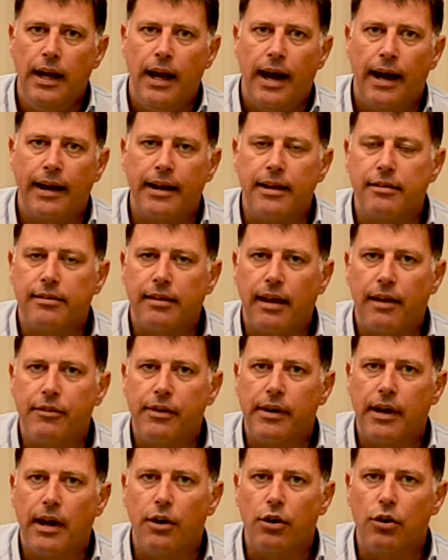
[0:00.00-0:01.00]
and it's
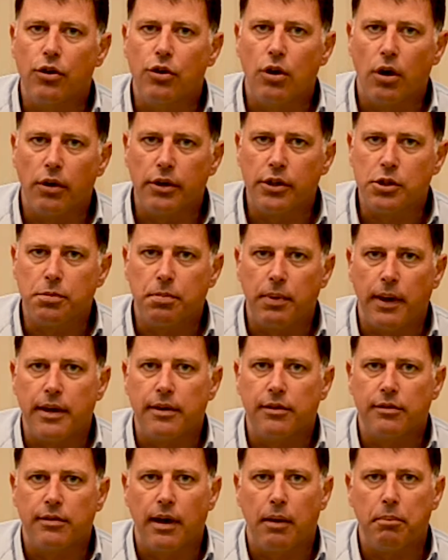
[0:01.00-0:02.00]
having that knowledge
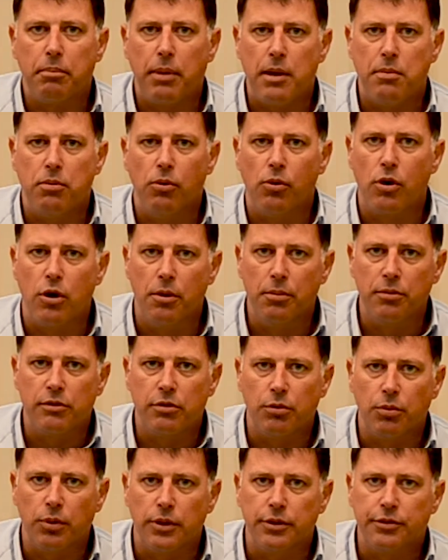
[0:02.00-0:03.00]
base that people come
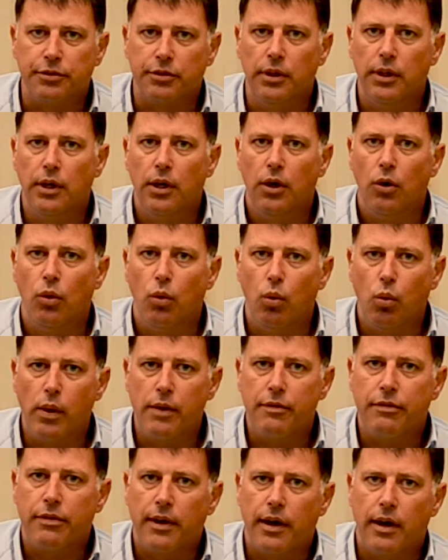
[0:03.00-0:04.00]
to us
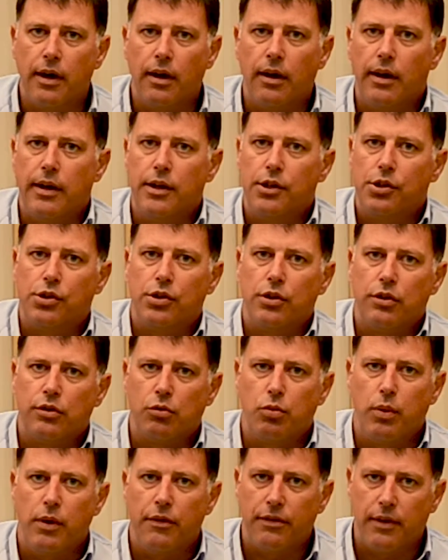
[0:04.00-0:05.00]
with their
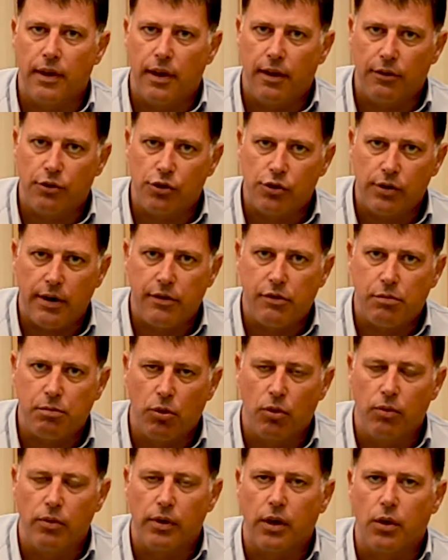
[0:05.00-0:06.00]
issues, with their
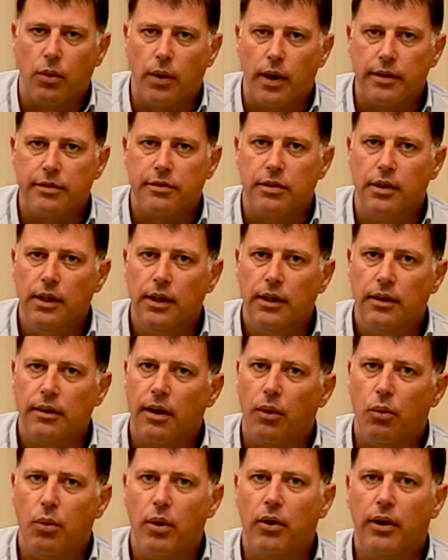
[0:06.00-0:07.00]
transport requests
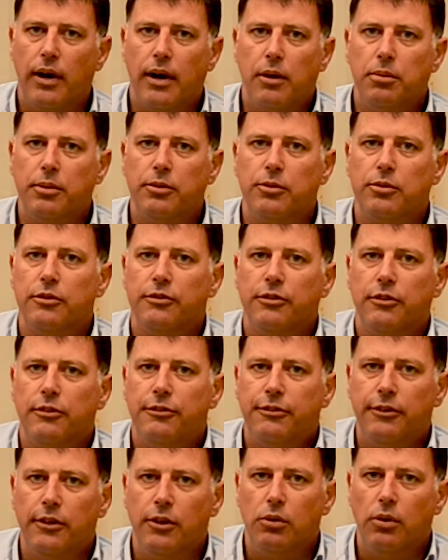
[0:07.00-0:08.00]
that we're able to
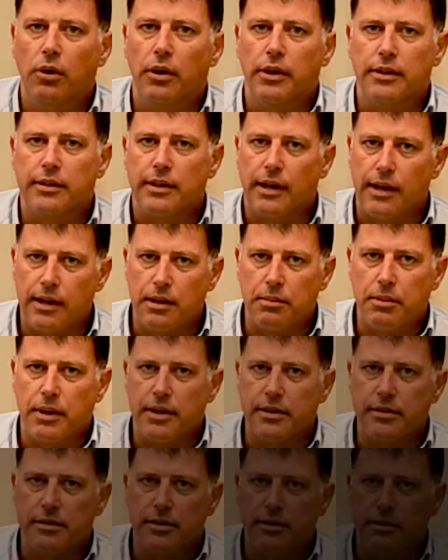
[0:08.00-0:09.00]
fulfill on a daily
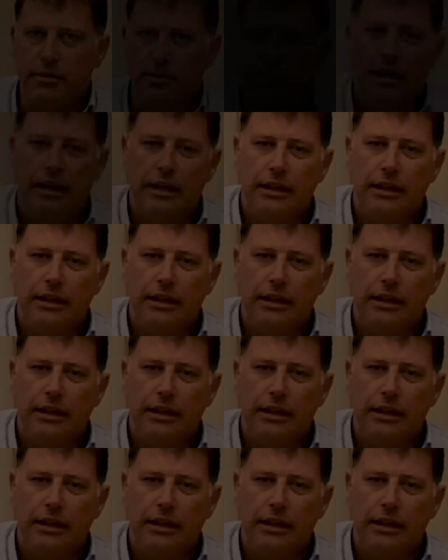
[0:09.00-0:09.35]
basis.